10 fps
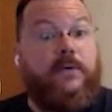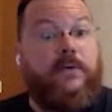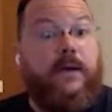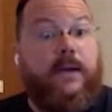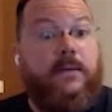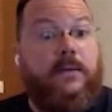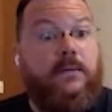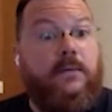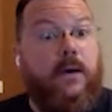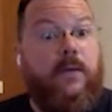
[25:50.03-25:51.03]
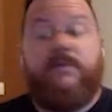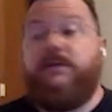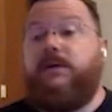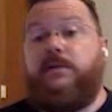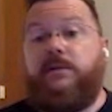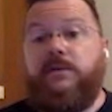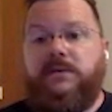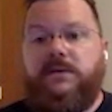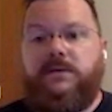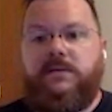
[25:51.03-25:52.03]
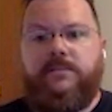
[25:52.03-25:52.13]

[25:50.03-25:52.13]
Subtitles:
track of its current usage.